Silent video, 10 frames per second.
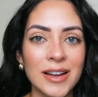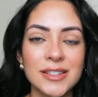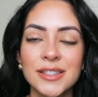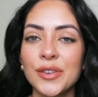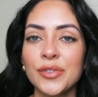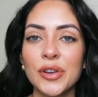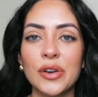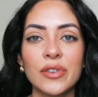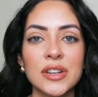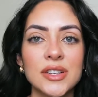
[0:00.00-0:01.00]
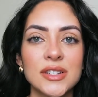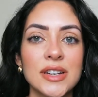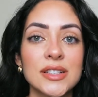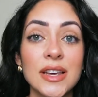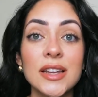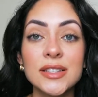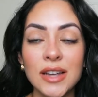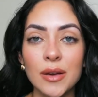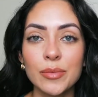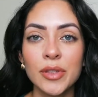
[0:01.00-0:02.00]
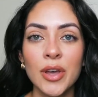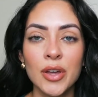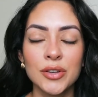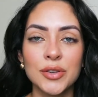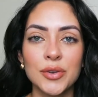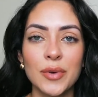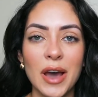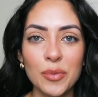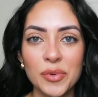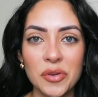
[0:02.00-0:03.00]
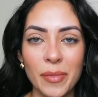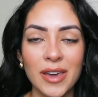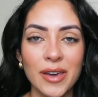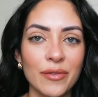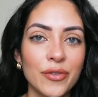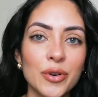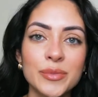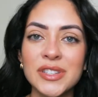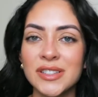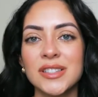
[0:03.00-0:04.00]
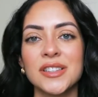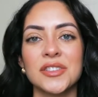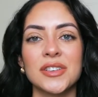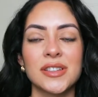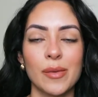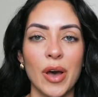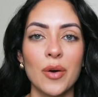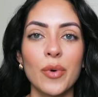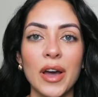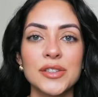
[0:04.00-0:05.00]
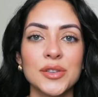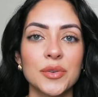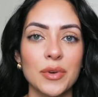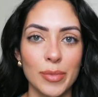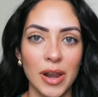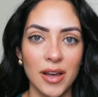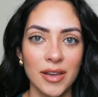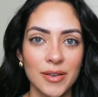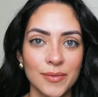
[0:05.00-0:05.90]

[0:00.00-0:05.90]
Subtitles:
at different universities in depth to help you make informed decisions about where to apply.